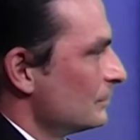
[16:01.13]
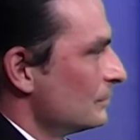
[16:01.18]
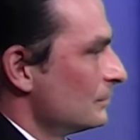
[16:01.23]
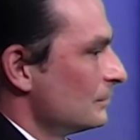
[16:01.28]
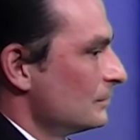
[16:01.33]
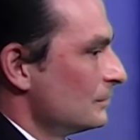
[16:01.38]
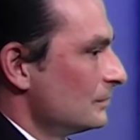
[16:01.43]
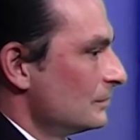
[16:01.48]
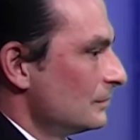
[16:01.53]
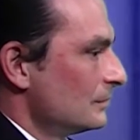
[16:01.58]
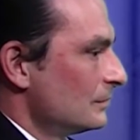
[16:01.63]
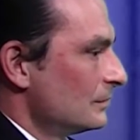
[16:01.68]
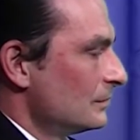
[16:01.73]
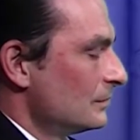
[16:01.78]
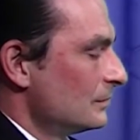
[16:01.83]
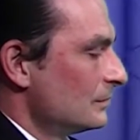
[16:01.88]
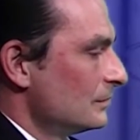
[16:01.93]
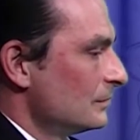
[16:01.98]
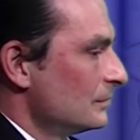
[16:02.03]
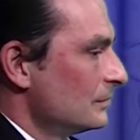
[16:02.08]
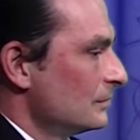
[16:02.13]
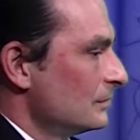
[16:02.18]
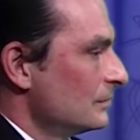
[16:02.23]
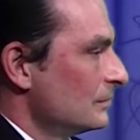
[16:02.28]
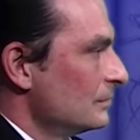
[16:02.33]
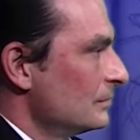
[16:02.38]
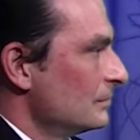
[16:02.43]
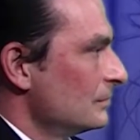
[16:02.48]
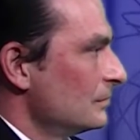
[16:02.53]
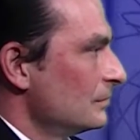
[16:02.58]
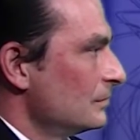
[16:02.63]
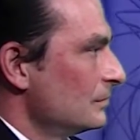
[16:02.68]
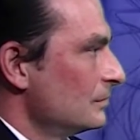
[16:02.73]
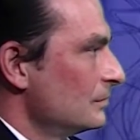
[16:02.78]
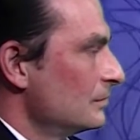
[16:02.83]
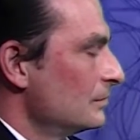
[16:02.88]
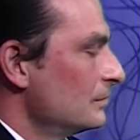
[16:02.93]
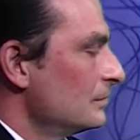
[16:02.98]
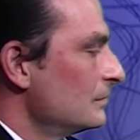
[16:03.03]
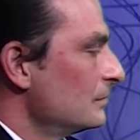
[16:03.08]

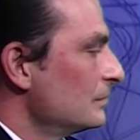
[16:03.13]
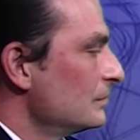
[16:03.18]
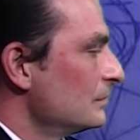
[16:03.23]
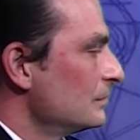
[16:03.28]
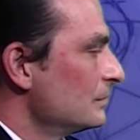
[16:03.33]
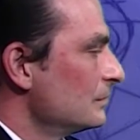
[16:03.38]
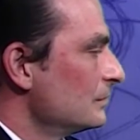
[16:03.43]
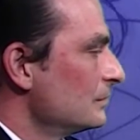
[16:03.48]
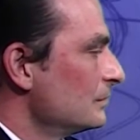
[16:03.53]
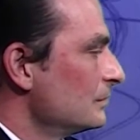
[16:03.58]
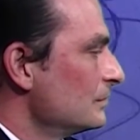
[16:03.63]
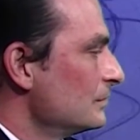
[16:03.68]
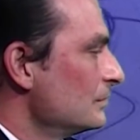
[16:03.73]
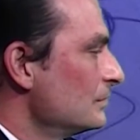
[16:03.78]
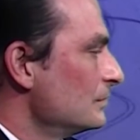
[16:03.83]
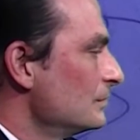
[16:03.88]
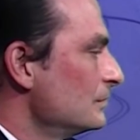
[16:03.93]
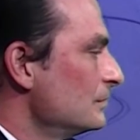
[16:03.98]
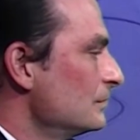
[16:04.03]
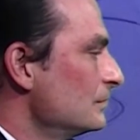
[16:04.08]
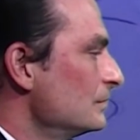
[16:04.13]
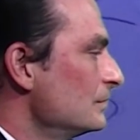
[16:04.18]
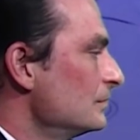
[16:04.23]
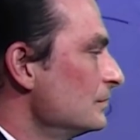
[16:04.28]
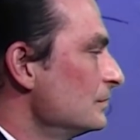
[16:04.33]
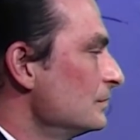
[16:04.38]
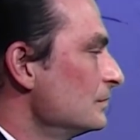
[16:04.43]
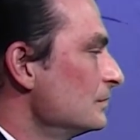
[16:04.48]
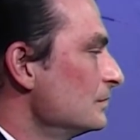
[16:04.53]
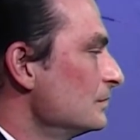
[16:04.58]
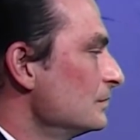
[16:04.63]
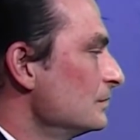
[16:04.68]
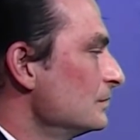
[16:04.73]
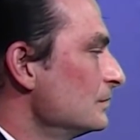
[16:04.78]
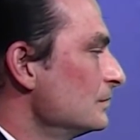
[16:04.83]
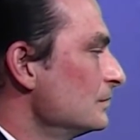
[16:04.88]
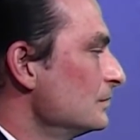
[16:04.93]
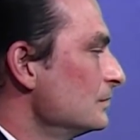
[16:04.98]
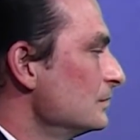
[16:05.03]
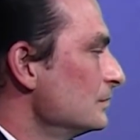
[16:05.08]

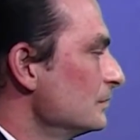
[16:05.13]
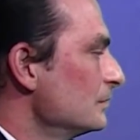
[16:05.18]
The person shown says nothing.